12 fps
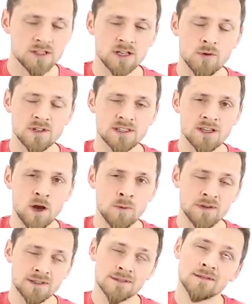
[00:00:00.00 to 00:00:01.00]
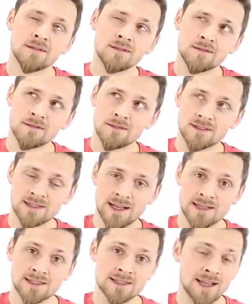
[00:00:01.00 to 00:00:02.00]
So is the open
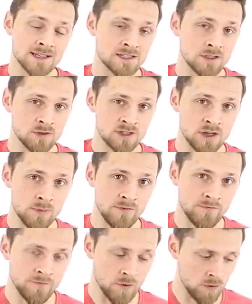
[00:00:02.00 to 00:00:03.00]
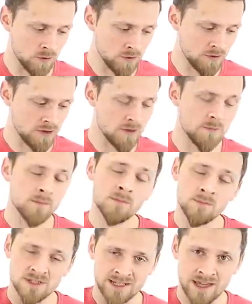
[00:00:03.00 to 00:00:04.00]
sixth, and so is the open fourth.
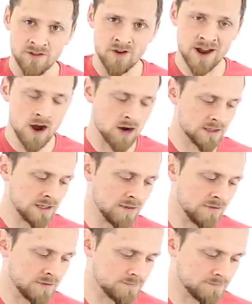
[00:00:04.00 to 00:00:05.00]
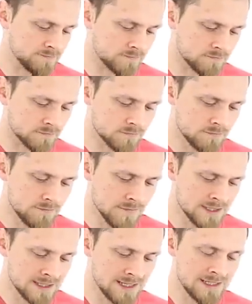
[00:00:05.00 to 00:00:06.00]
But to get the right octave,
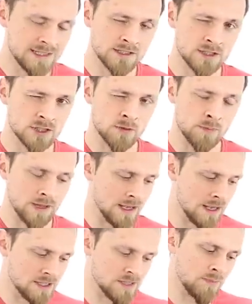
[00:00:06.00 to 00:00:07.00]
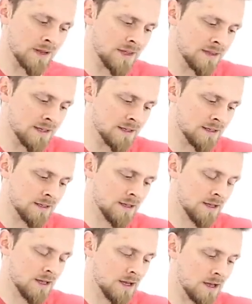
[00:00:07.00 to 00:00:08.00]
it's easier to play the
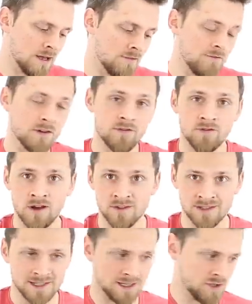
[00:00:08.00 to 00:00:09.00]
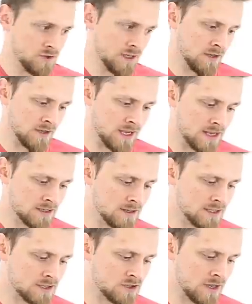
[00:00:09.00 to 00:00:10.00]
fifth fret on the second string. Okay, so
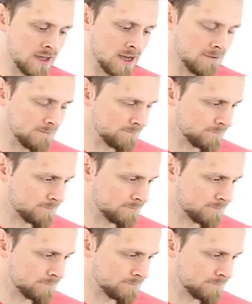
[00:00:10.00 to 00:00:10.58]
let's try that.